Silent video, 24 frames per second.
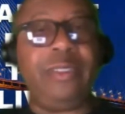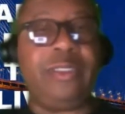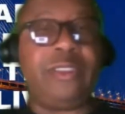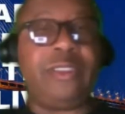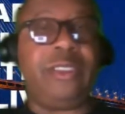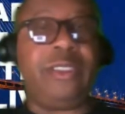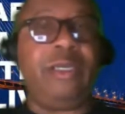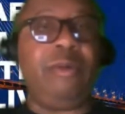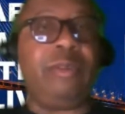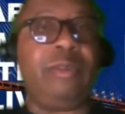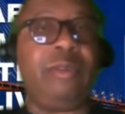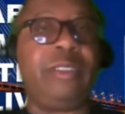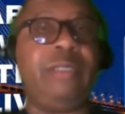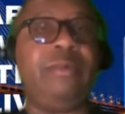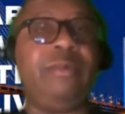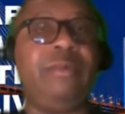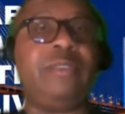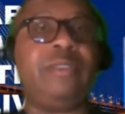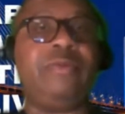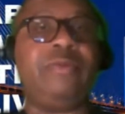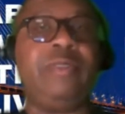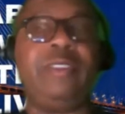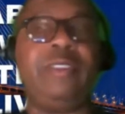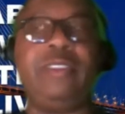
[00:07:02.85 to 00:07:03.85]
I will keep this
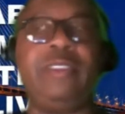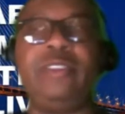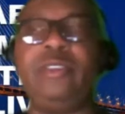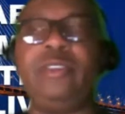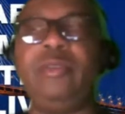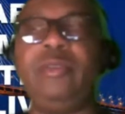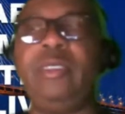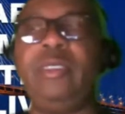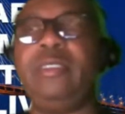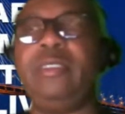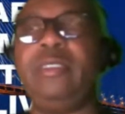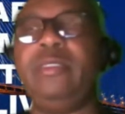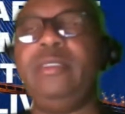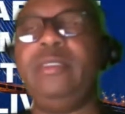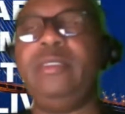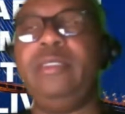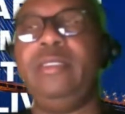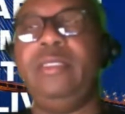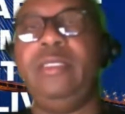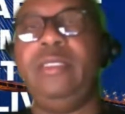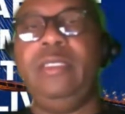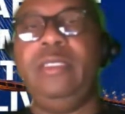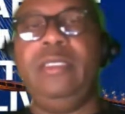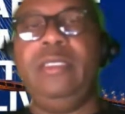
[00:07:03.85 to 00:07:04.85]
really short.
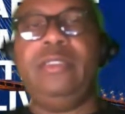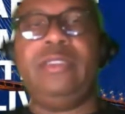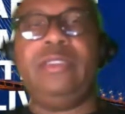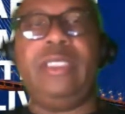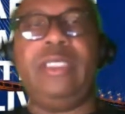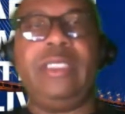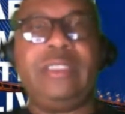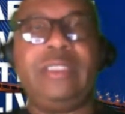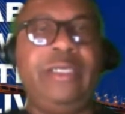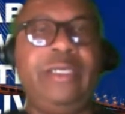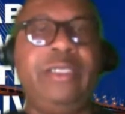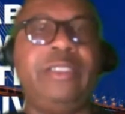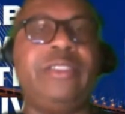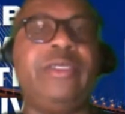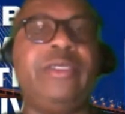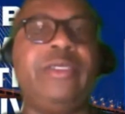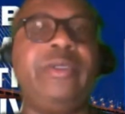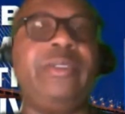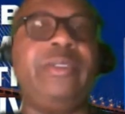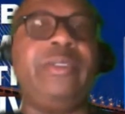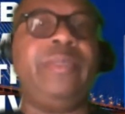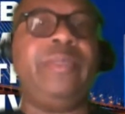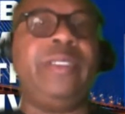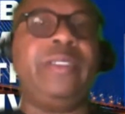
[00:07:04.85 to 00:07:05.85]
Try to stay under
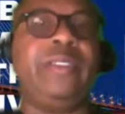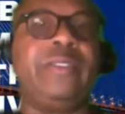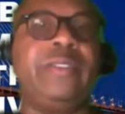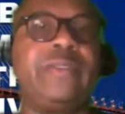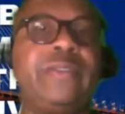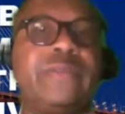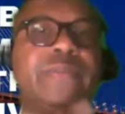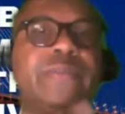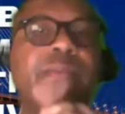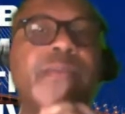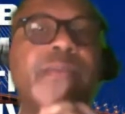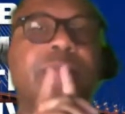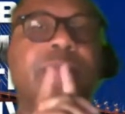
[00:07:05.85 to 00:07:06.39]
30 minutes.